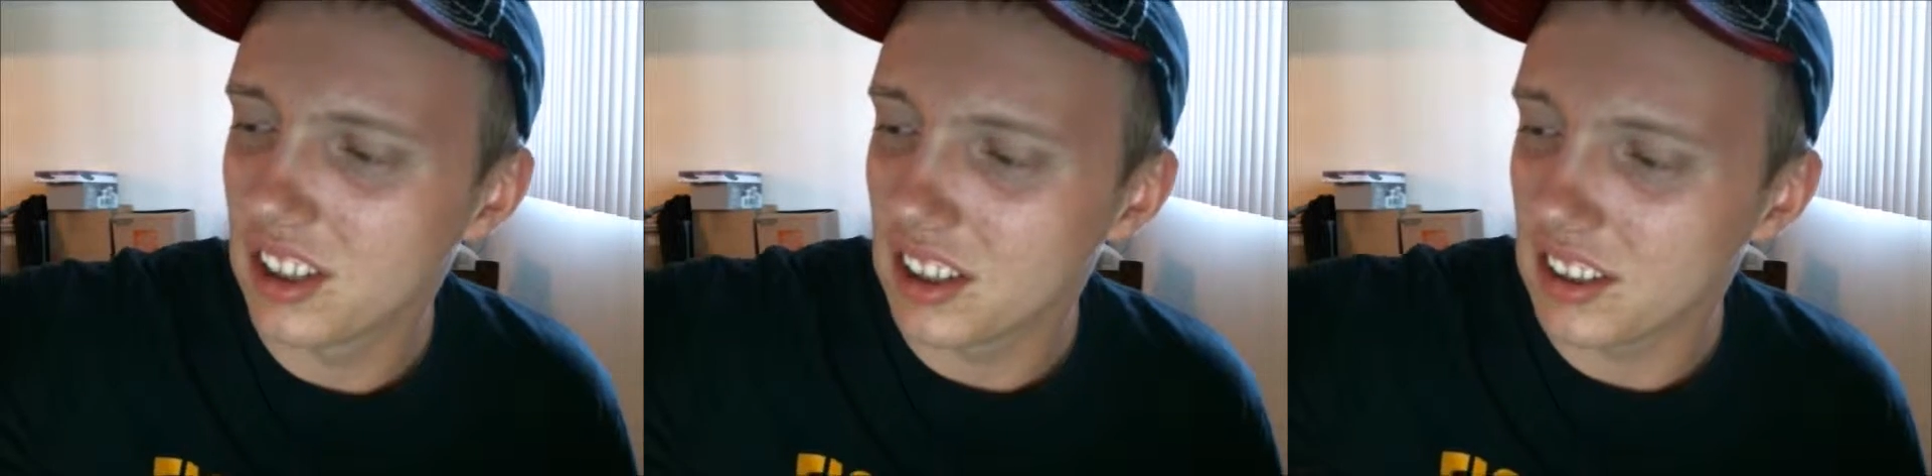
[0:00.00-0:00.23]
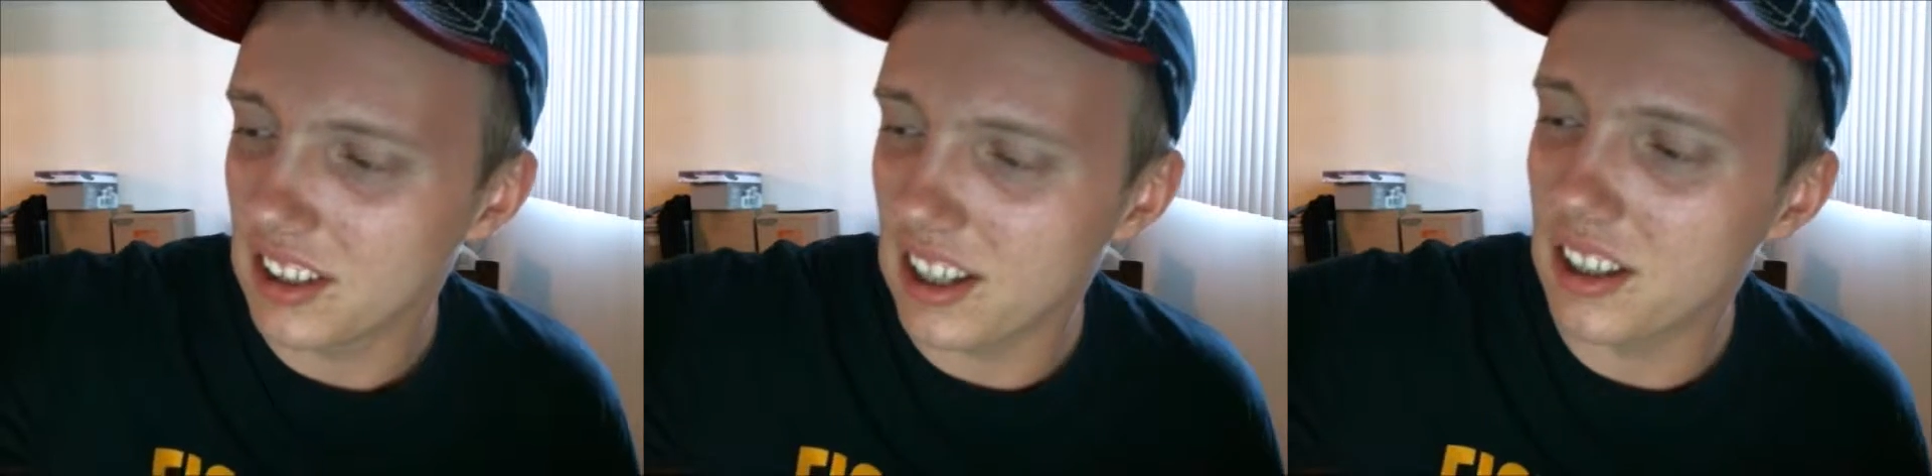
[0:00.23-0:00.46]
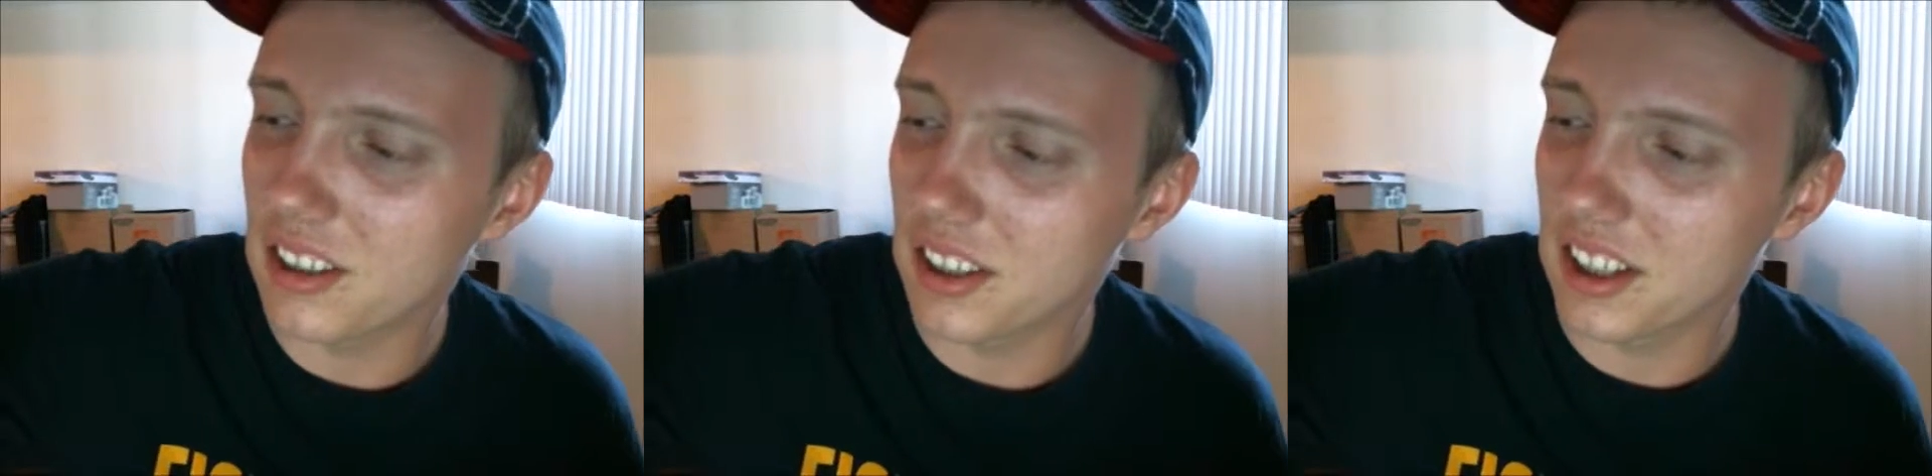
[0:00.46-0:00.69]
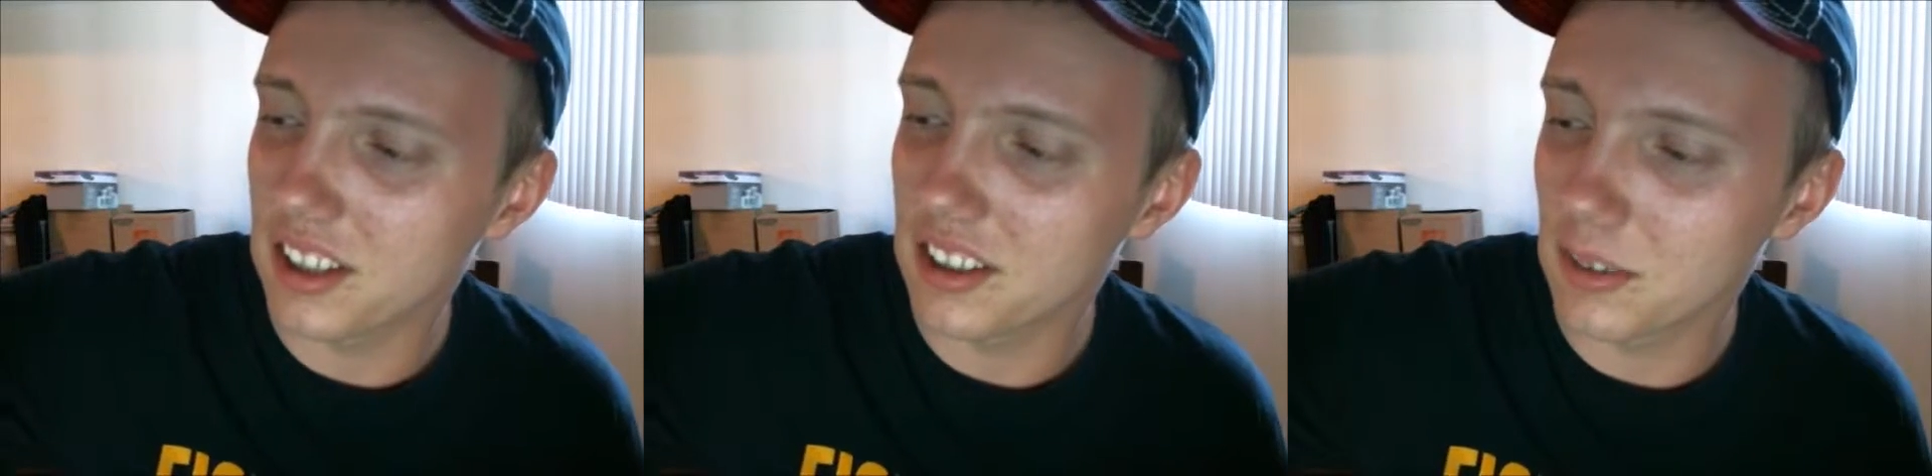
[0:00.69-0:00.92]
Now I
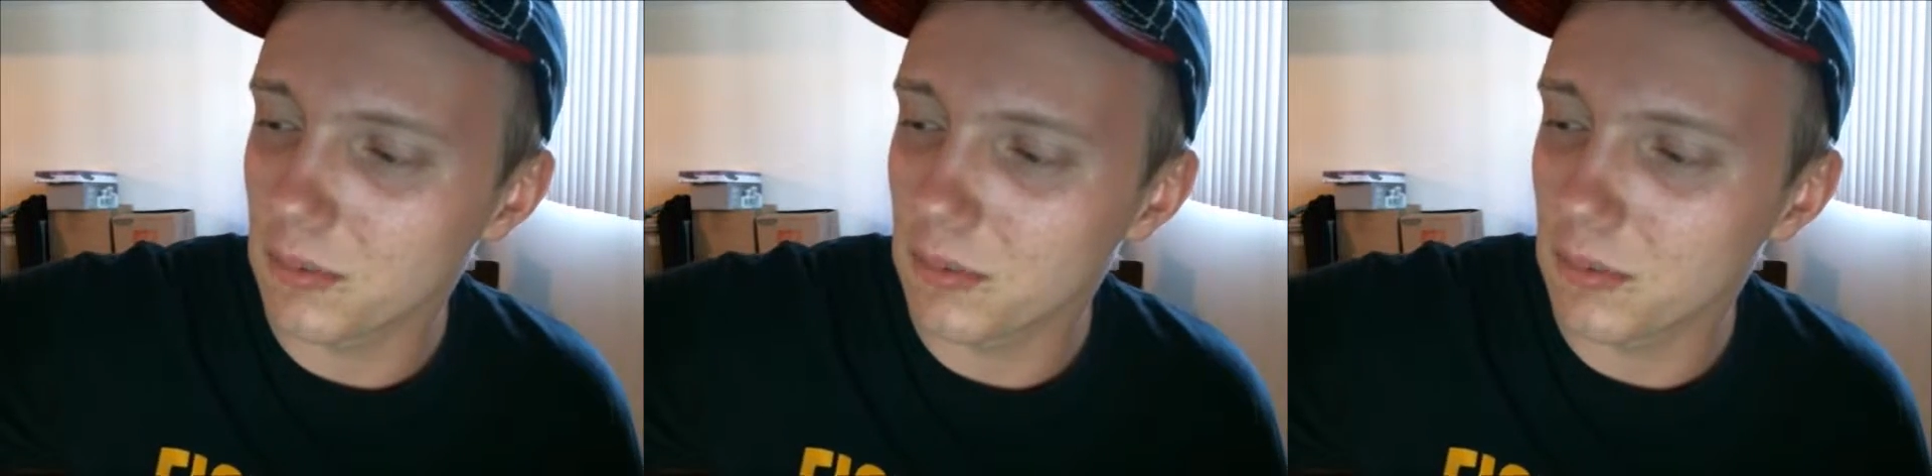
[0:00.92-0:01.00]
get into the